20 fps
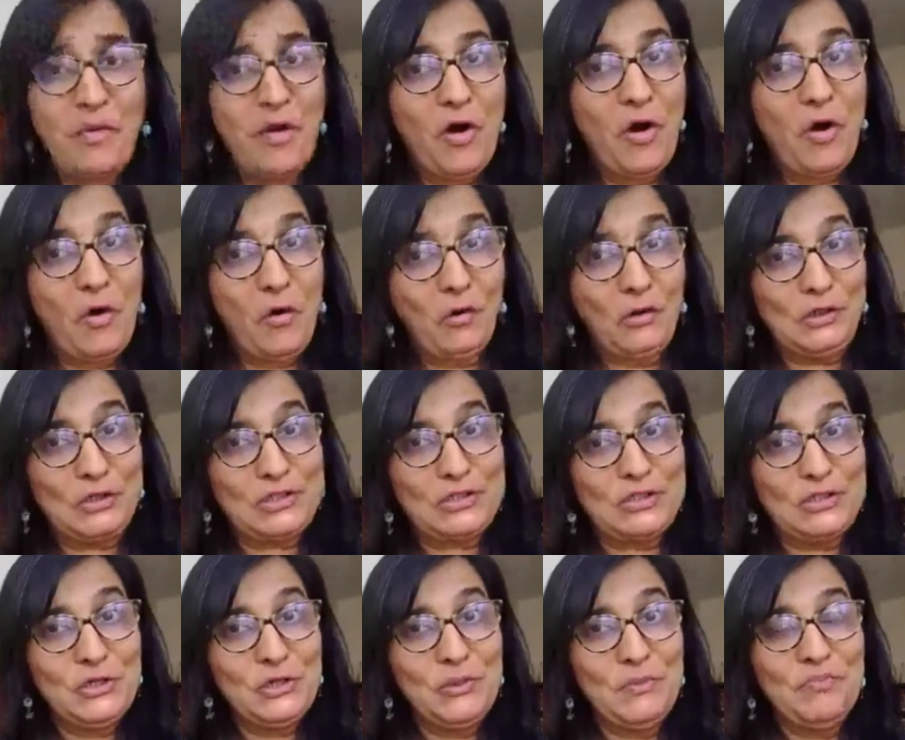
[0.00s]

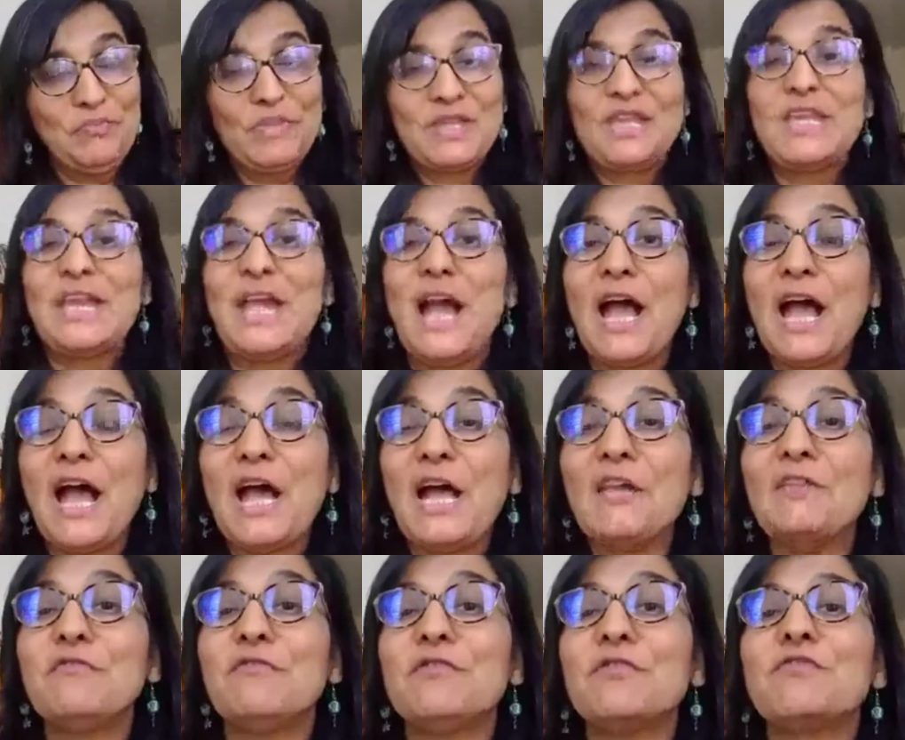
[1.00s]
Also, he
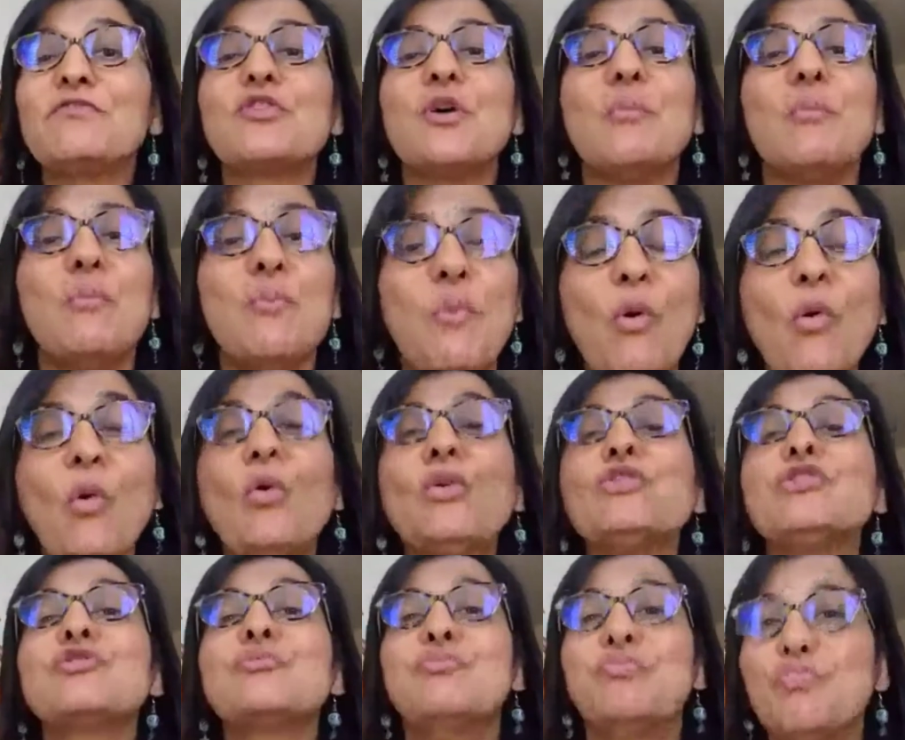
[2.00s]
had few of the
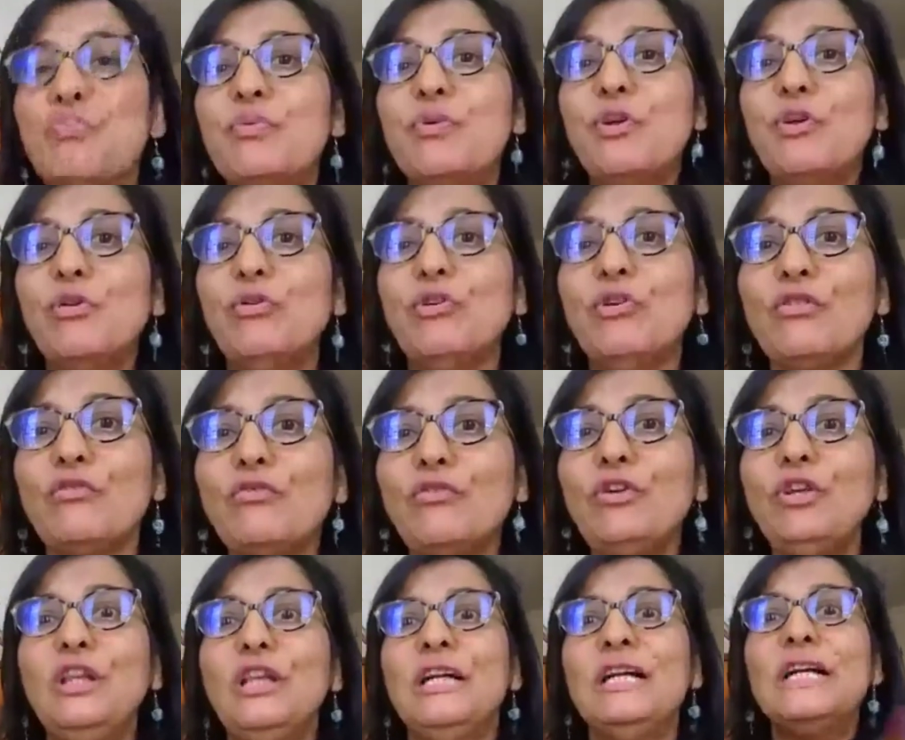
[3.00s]
most
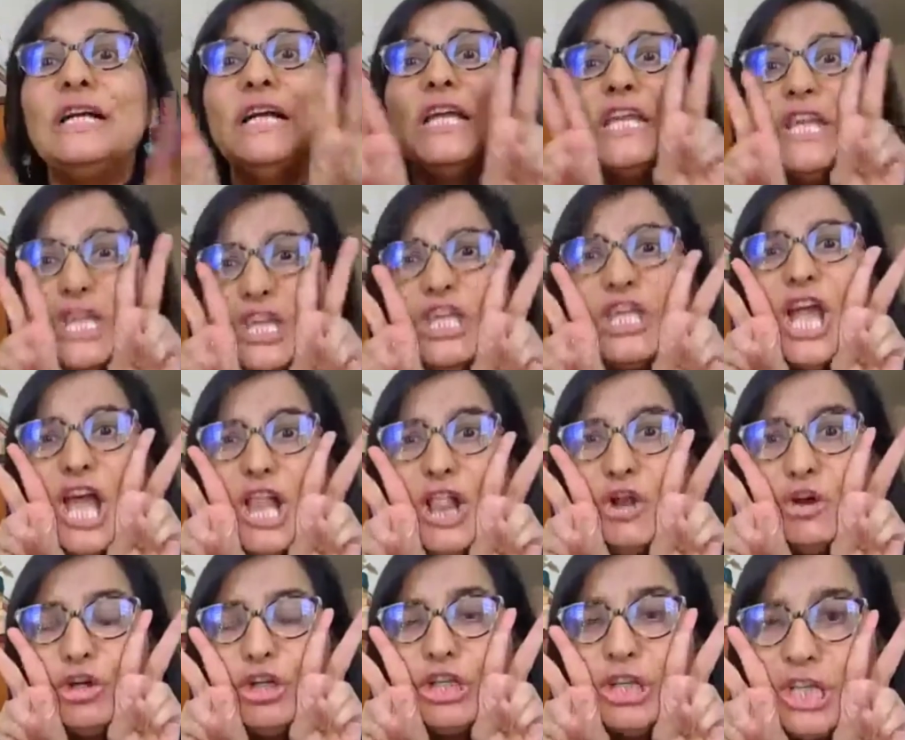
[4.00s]
beautiful
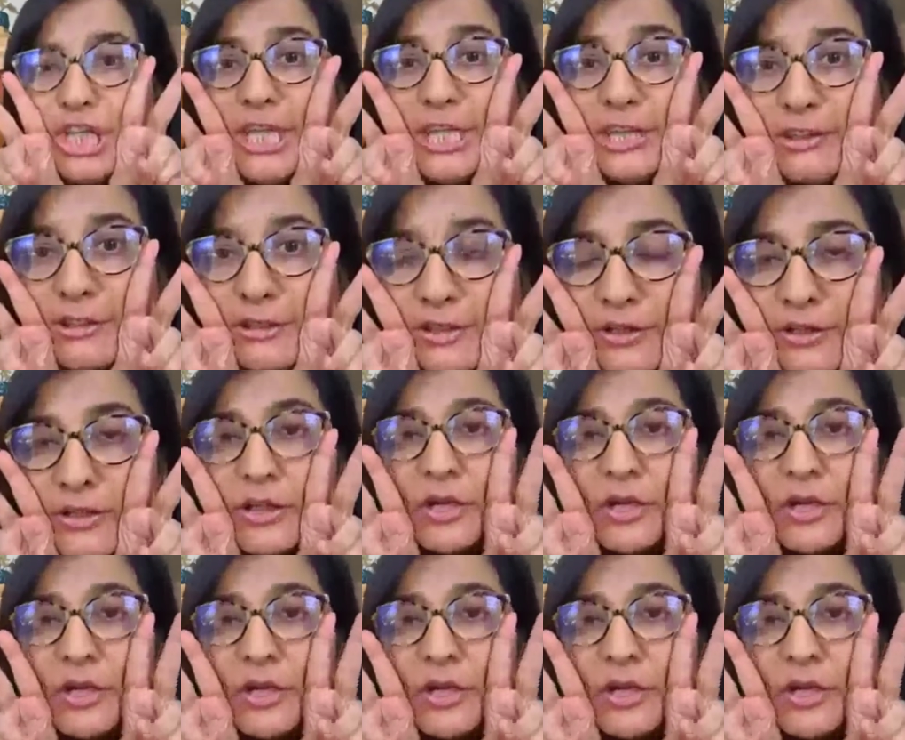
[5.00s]
yellow teeth.